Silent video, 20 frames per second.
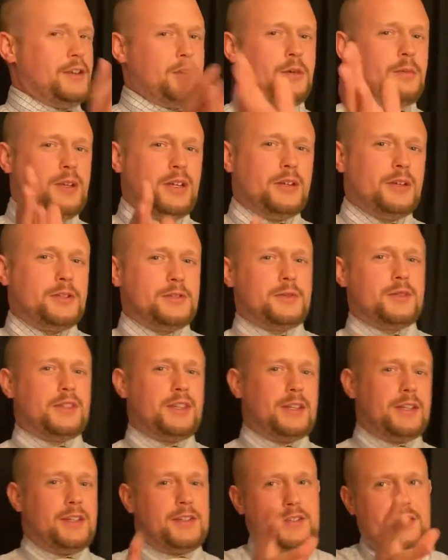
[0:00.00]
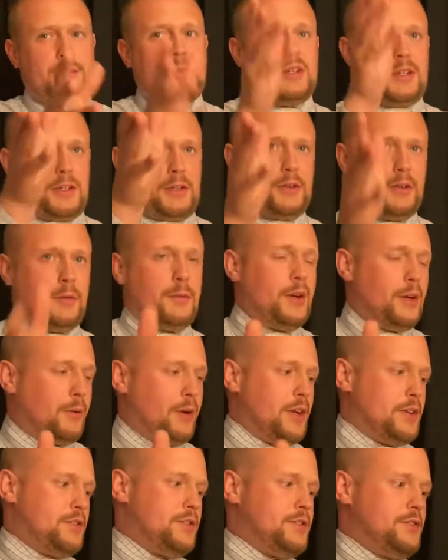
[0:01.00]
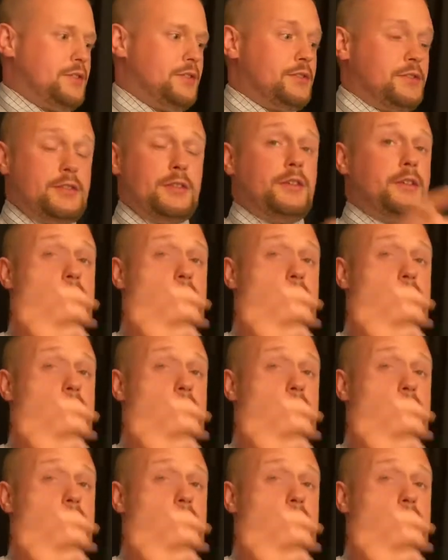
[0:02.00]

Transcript: Nobody knows what that is. I mean, I know my Russian students do.